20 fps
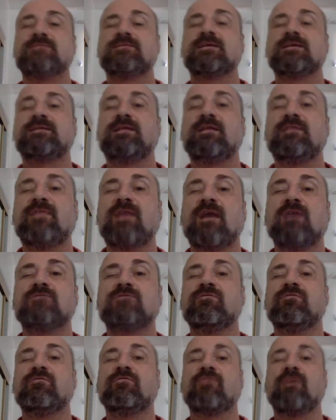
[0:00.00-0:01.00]

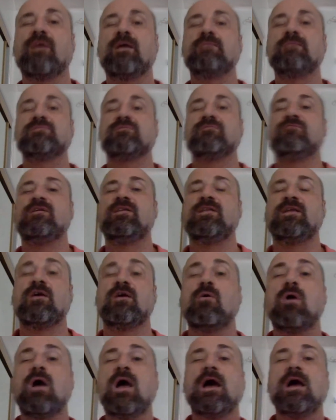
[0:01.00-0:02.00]
60,000 frames of
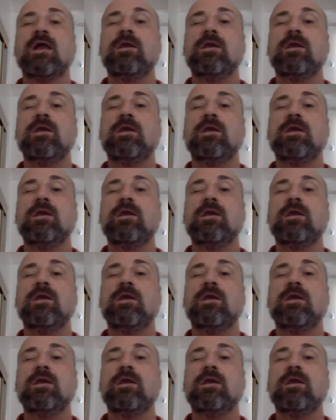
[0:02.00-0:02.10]
video,